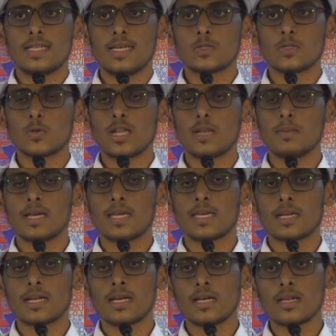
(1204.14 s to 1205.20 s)
that Surah
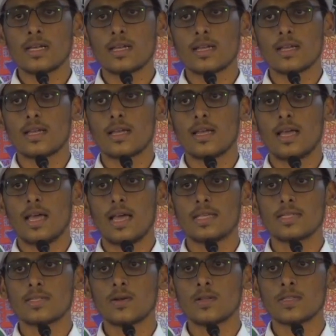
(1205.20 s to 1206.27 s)
Al-Baqarah
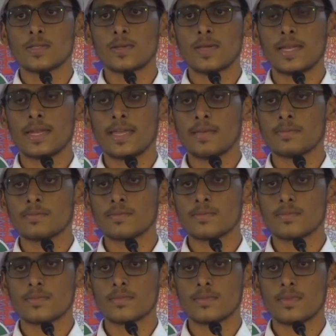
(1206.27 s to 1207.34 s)
has also a name
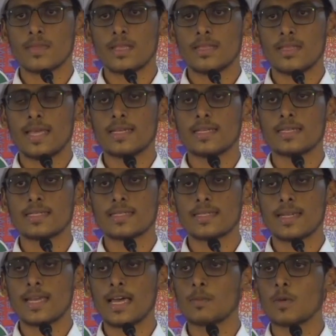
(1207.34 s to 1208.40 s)
that is
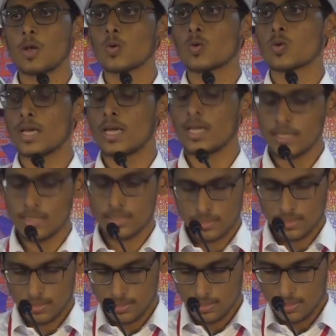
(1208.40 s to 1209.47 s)
Sinamul
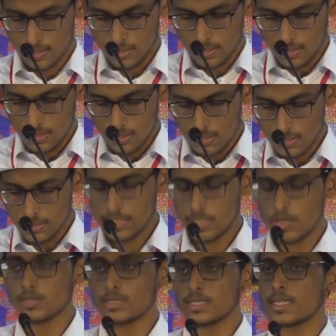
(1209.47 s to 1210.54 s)
Quran,
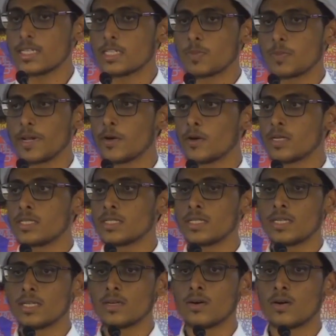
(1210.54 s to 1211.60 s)
denoting its
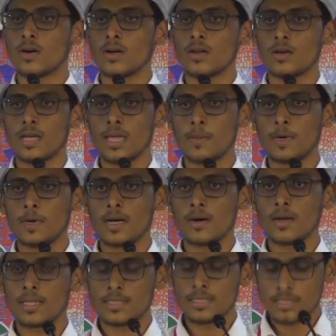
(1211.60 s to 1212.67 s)
priority among
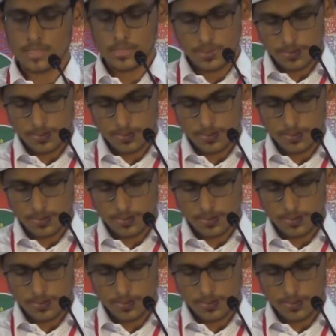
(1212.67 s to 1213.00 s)
all others.